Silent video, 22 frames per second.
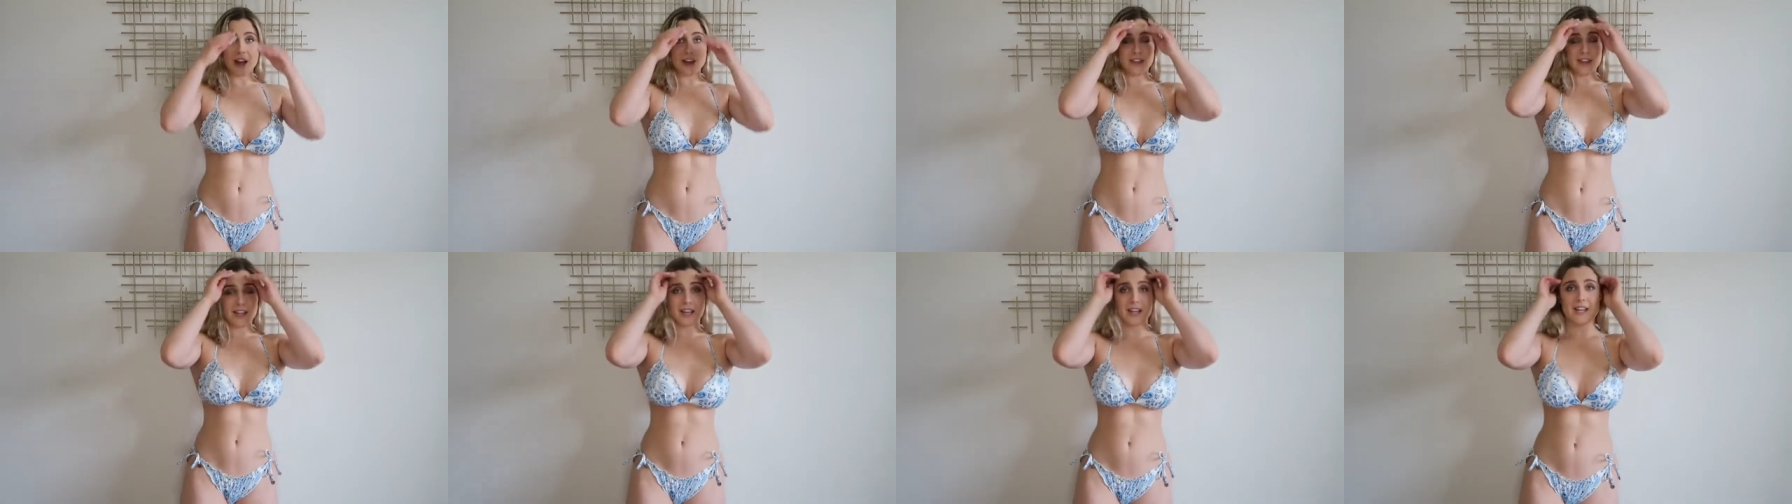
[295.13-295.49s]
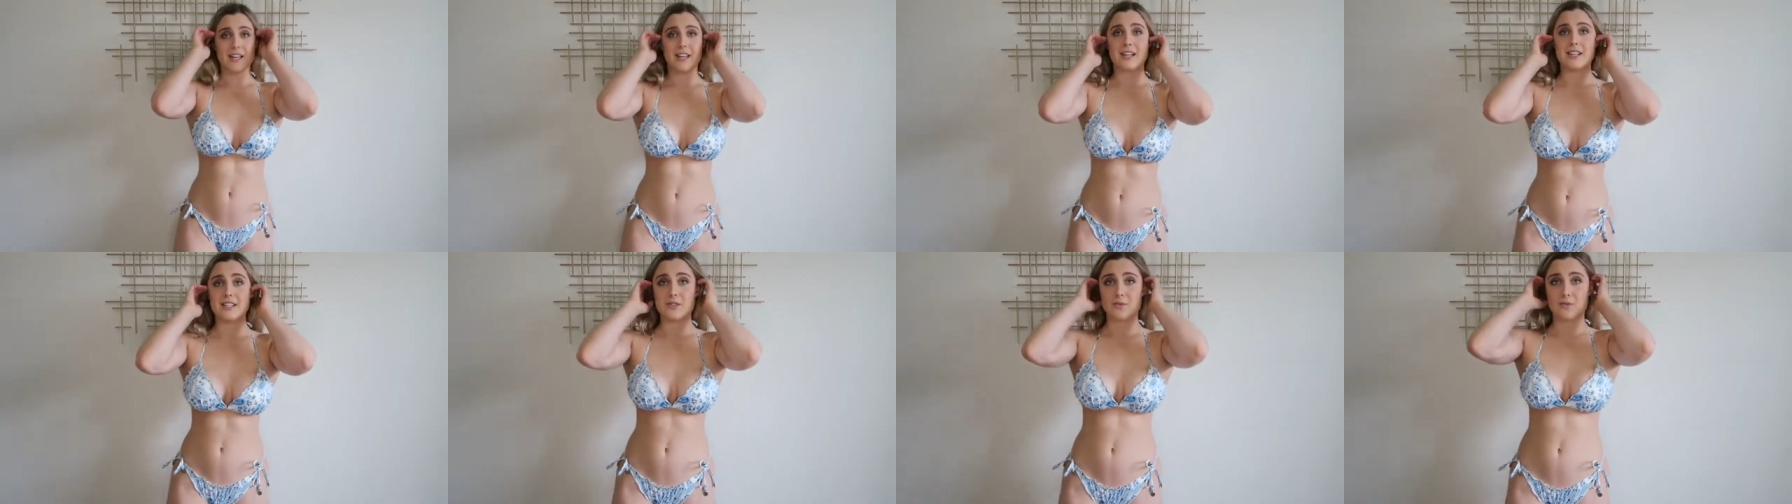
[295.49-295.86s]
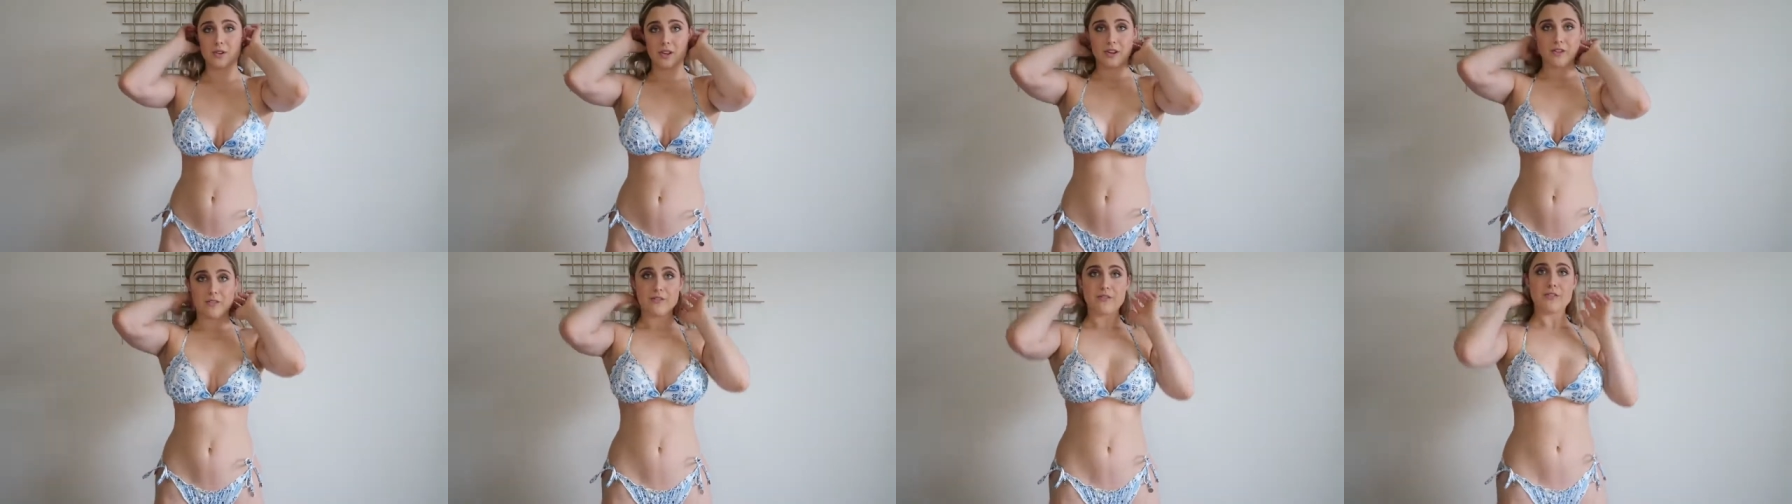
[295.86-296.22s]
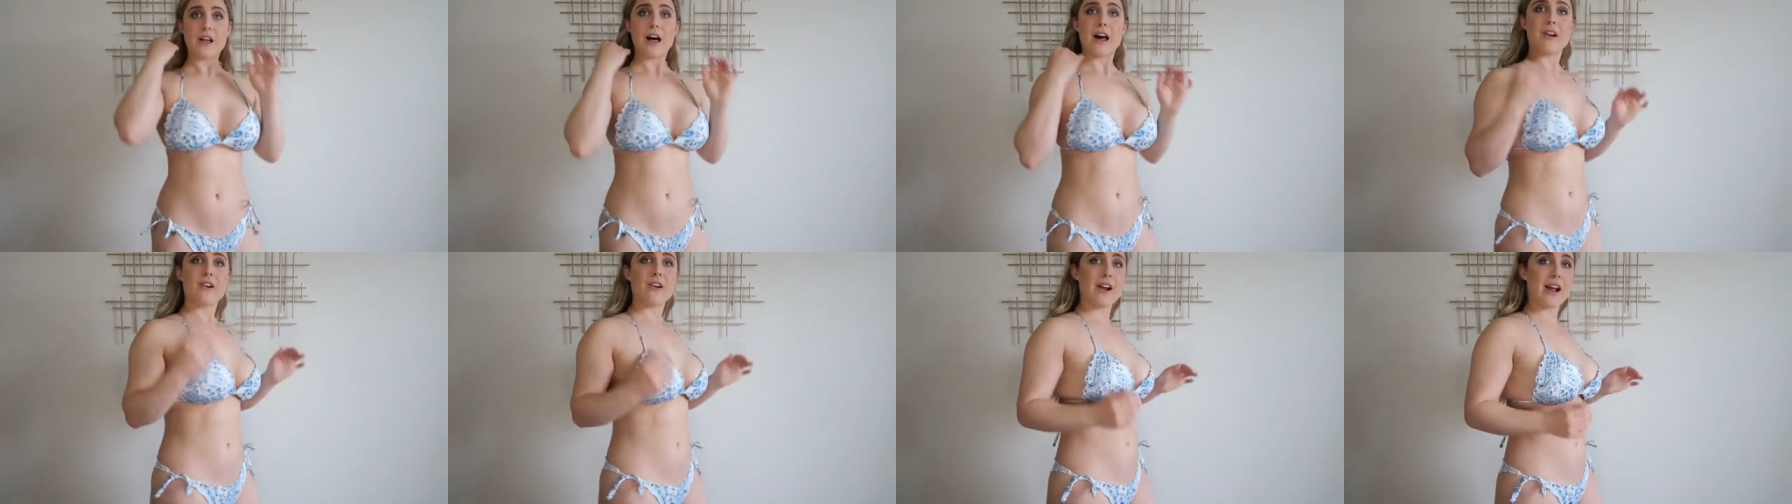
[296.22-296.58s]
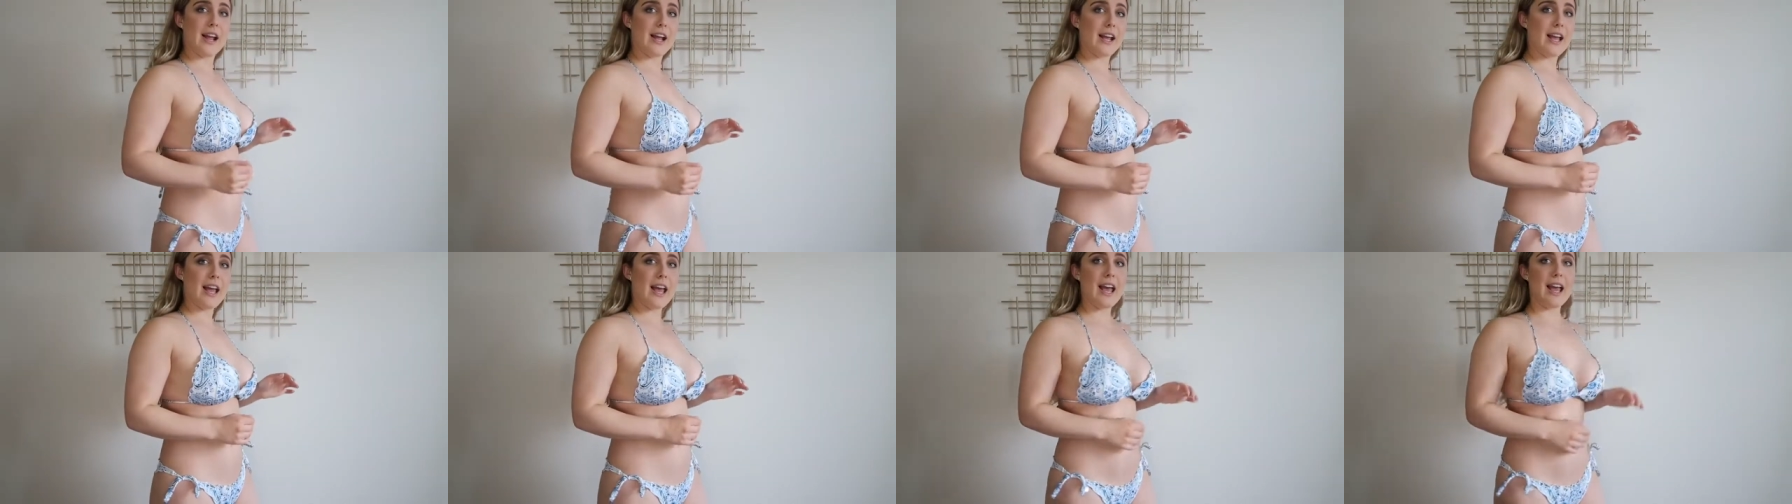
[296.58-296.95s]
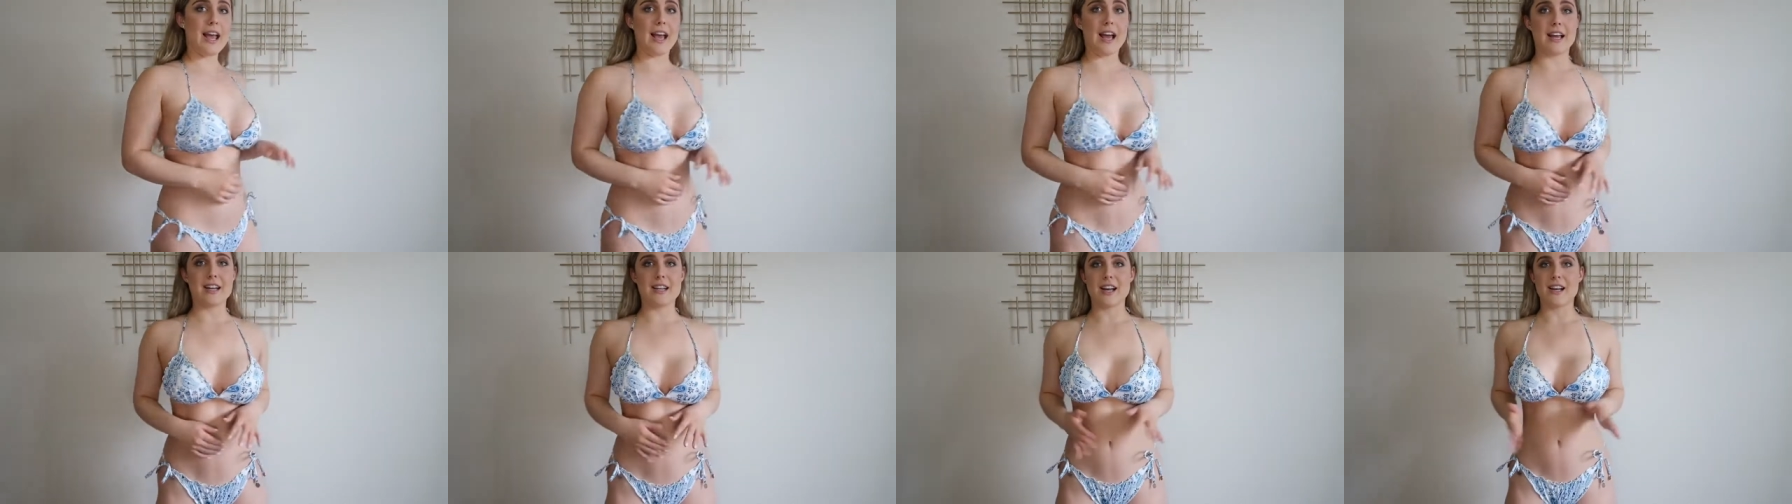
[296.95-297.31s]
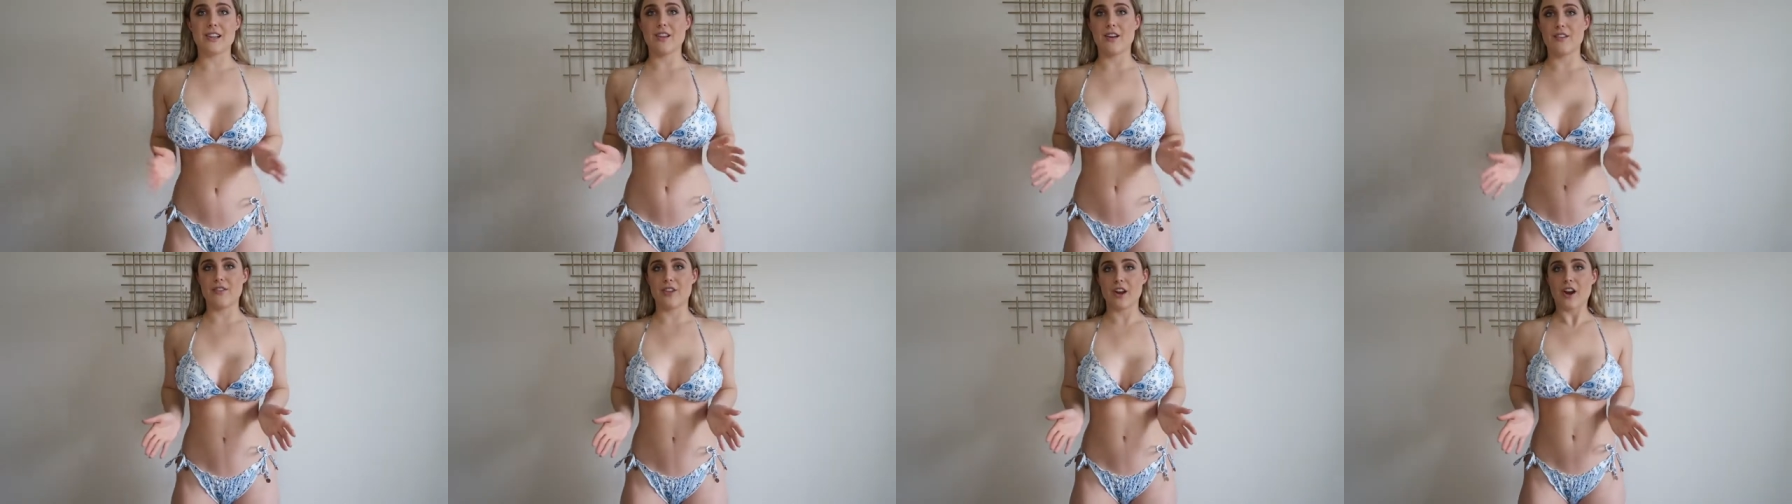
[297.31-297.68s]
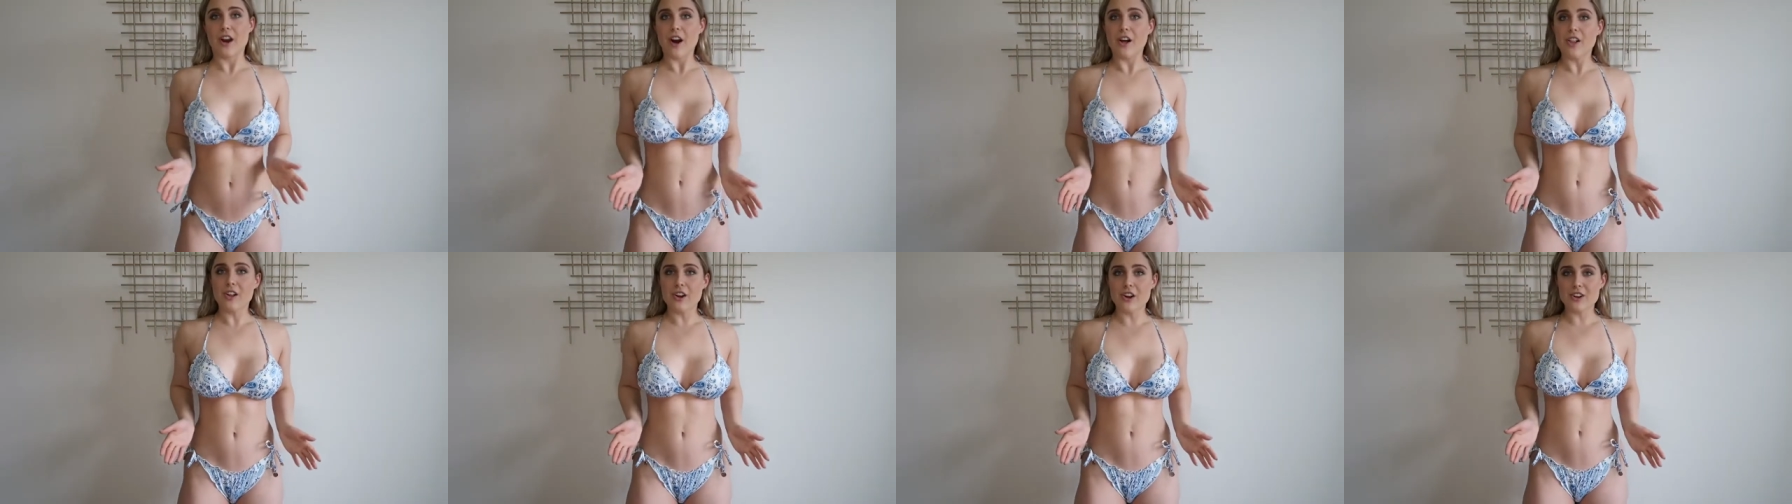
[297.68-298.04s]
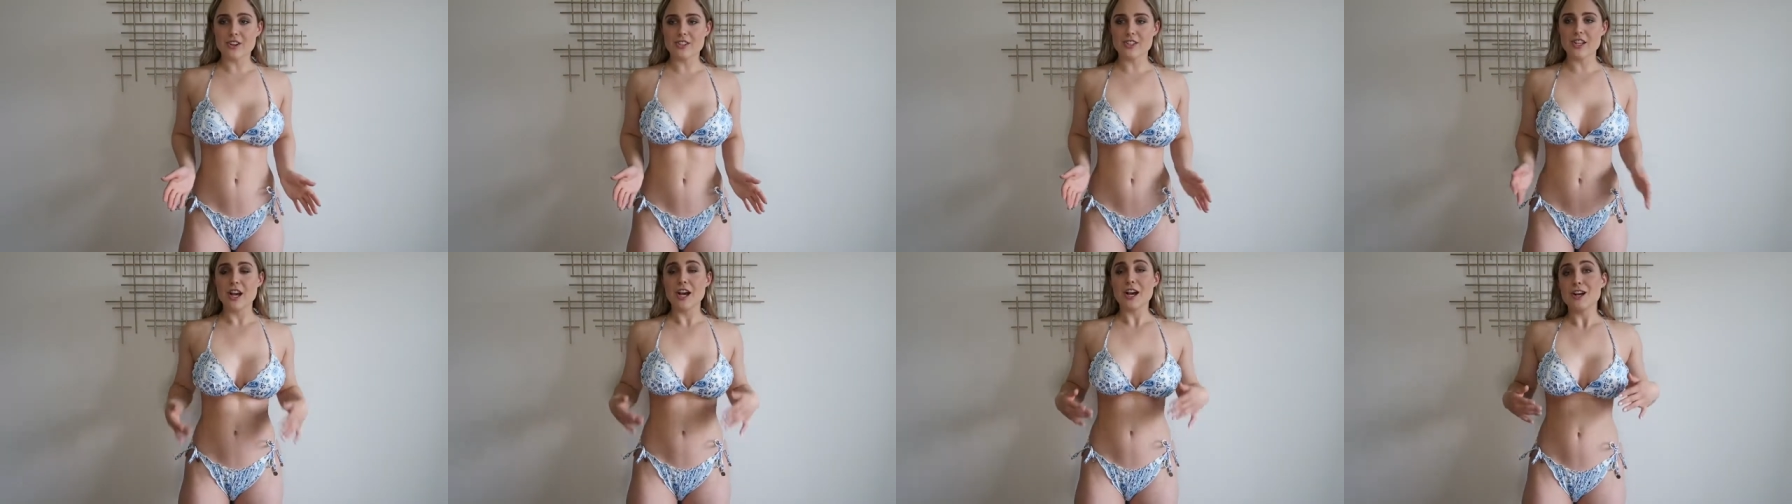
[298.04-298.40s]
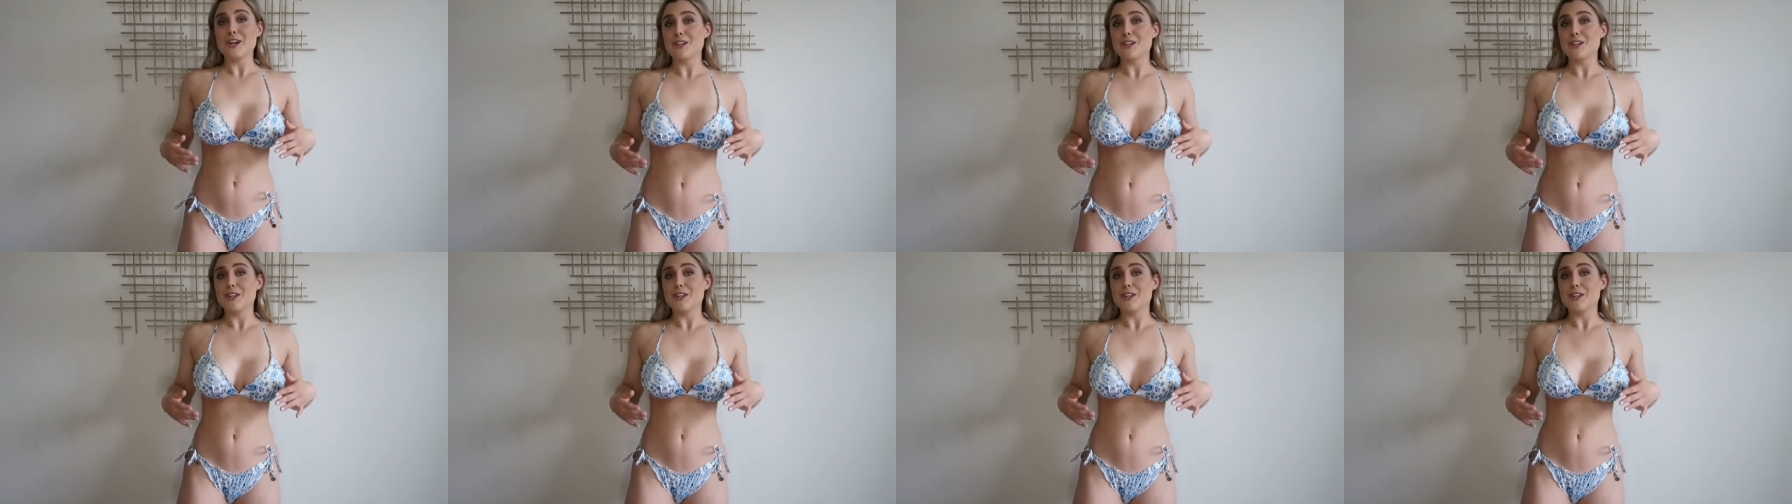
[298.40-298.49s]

I think it is really flattering and I love the colors.